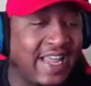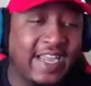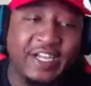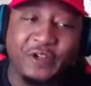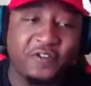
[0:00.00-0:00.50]

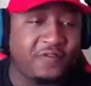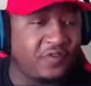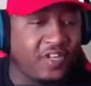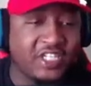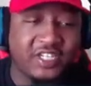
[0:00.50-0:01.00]
not conducive to
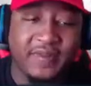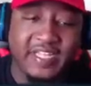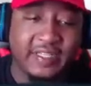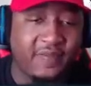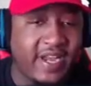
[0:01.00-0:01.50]
the relationship.
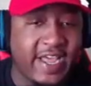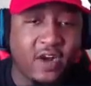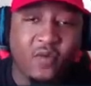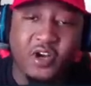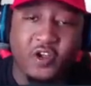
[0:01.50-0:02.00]
That's something I got
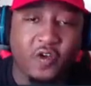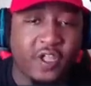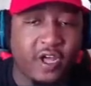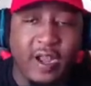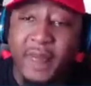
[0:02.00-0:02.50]
to work on,
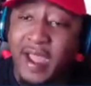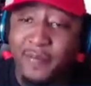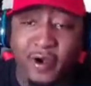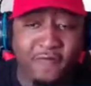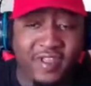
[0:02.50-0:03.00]
y'all. I'm
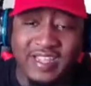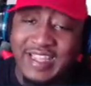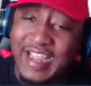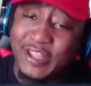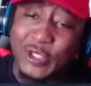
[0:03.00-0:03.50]
not perfect.
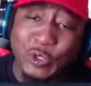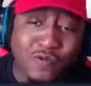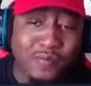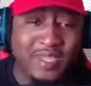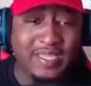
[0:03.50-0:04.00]
He ain't
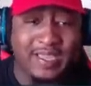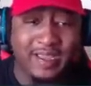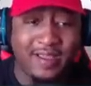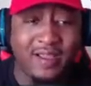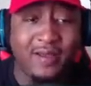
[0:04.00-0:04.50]
through with me
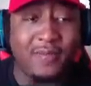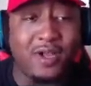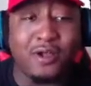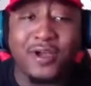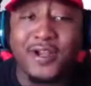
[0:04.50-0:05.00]
yet,
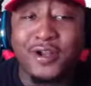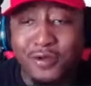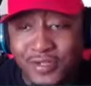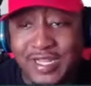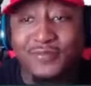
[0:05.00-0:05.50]
but Lord
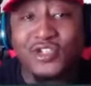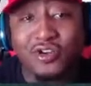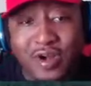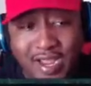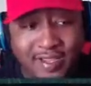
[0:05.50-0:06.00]
knows I'm
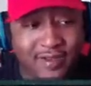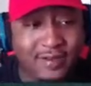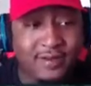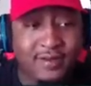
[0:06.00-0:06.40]
trying.